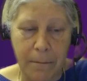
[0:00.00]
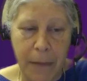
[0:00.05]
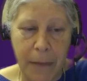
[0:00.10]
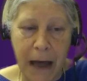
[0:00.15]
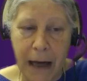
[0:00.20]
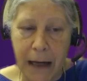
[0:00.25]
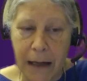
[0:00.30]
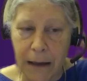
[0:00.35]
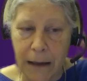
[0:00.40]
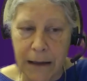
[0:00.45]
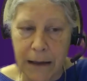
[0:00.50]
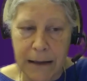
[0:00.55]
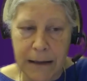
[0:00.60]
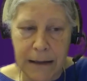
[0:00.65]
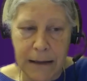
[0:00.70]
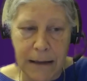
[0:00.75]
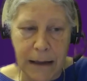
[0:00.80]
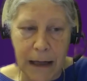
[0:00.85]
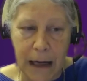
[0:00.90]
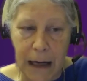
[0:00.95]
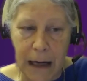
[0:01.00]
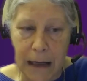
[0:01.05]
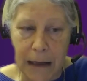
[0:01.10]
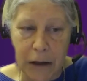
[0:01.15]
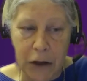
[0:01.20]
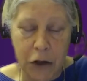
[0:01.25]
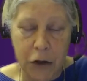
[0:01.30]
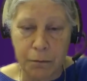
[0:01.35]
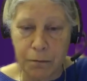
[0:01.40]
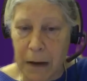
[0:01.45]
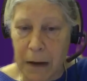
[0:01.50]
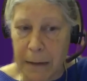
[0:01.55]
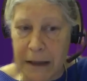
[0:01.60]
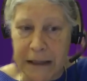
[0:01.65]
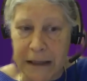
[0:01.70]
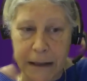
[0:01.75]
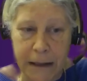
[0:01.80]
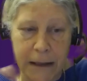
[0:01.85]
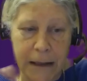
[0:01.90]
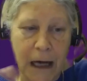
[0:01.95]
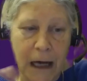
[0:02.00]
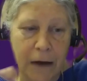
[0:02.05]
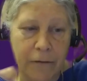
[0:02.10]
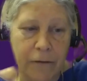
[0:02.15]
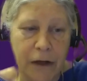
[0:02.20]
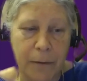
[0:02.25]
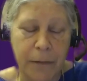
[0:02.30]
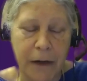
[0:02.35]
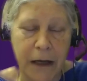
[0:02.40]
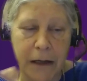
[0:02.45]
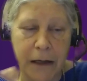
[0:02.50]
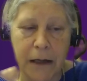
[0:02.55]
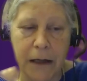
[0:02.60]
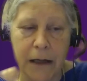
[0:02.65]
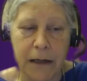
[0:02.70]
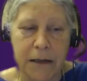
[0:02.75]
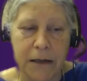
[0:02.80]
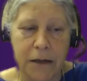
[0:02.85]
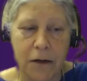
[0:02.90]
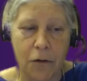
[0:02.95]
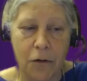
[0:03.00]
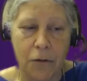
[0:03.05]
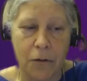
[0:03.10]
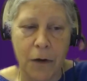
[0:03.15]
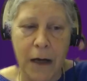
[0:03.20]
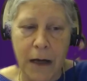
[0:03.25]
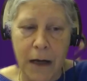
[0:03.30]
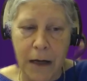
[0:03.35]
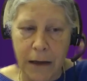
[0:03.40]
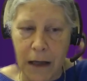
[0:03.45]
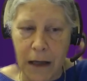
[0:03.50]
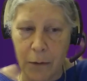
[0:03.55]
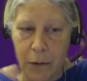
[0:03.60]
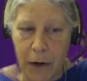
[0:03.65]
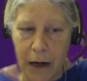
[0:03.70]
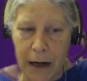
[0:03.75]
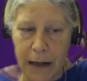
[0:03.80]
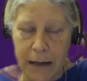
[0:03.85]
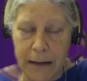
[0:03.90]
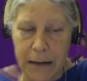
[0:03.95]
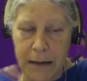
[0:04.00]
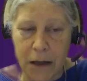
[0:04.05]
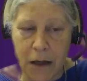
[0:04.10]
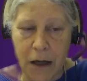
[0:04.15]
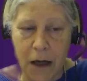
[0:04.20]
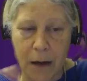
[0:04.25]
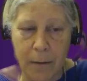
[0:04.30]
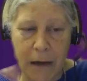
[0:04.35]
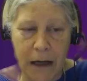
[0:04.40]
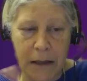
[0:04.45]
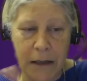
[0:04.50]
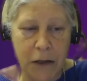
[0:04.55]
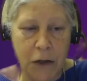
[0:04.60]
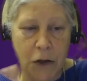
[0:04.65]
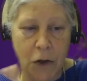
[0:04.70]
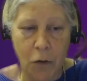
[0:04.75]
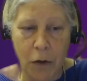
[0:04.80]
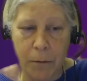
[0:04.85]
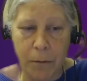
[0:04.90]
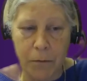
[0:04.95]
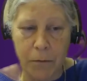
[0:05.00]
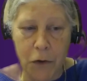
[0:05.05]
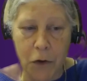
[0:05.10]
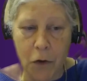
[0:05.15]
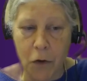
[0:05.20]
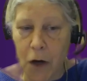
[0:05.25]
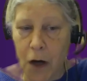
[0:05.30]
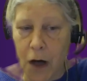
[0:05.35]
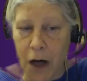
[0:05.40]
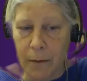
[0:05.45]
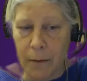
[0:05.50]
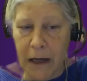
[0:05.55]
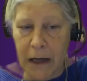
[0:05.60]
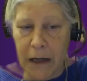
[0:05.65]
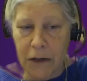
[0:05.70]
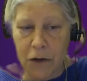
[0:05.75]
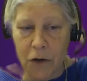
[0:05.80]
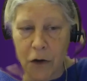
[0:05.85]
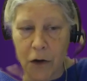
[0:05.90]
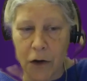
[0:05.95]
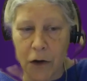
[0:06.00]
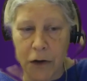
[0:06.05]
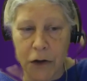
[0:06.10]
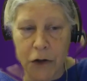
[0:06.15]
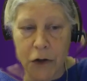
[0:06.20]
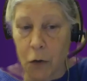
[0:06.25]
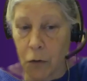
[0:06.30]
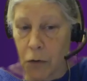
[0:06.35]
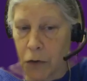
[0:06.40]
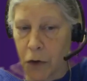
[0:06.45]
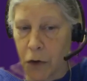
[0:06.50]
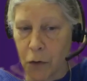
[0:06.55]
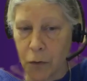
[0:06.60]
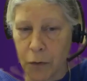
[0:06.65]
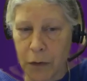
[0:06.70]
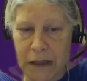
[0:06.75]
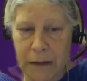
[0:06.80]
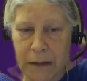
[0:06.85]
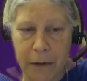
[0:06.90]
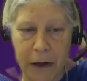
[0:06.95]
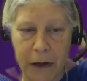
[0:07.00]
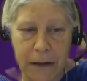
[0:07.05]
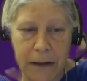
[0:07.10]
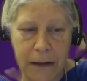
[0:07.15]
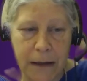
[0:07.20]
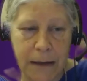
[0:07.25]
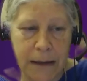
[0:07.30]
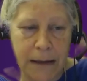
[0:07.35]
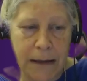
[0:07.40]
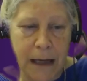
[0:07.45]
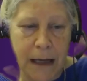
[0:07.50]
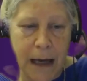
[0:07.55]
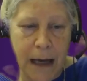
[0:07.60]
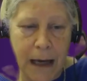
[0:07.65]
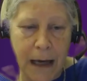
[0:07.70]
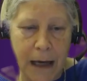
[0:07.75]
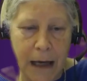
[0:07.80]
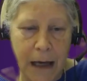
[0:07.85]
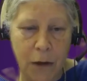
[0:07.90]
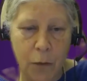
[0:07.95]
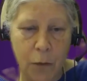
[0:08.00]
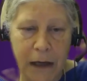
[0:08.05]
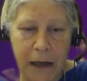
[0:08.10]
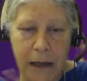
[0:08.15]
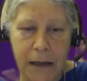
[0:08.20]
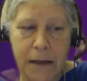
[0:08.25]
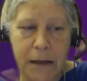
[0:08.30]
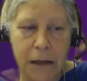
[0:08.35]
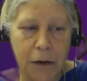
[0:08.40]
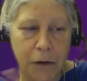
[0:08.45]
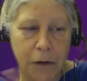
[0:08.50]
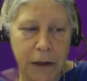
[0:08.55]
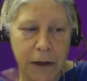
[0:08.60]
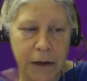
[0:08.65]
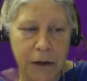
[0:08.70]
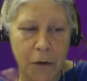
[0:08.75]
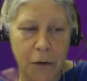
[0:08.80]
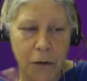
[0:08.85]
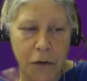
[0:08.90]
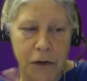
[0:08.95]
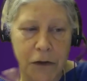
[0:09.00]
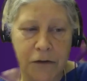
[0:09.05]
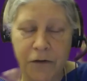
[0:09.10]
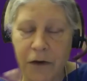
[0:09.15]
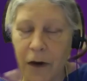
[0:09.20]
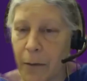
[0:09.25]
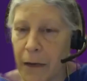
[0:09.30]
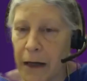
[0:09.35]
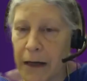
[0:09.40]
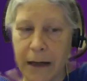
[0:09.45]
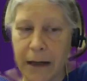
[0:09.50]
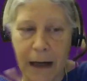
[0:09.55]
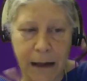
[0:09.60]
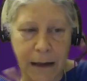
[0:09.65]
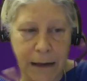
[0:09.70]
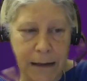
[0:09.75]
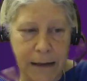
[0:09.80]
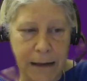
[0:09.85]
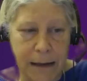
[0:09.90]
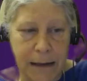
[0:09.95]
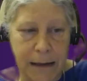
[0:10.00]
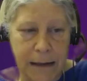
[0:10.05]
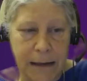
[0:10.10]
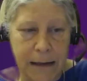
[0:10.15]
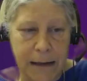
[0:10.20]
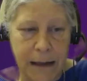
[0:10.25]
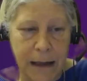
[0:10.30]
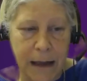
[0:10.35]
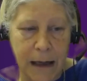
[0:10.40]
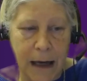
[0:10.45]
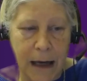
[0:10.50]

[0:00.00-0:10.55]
panelists maybe didn't have an opinion, and so they were asked to comment, no comment, or don't know responses, and we excluded those from analysis.